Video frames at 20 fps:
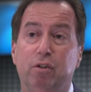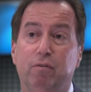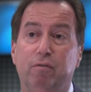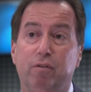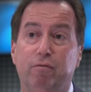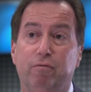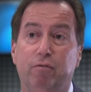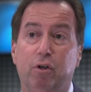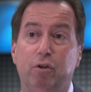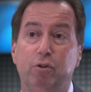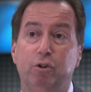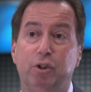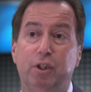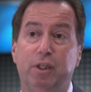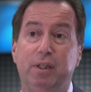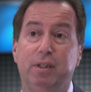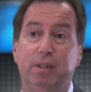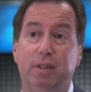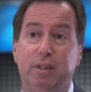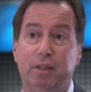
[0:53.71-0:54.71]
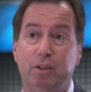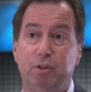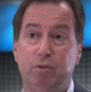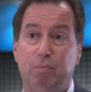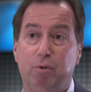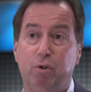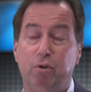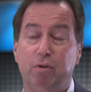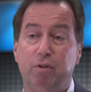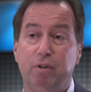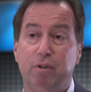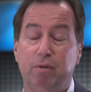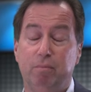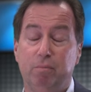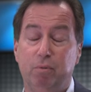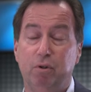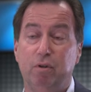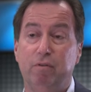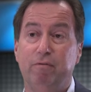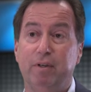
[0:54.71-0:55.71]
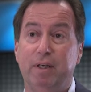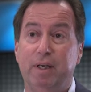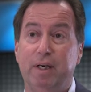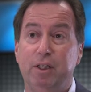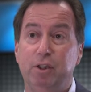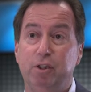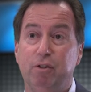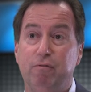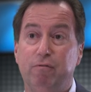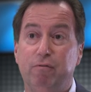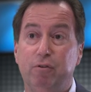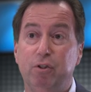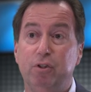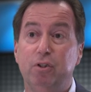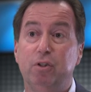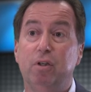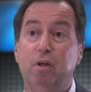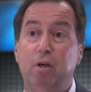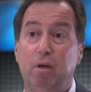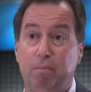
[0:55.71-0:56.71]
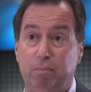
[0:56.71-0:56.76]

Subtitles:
of the flow sheet that does purification first.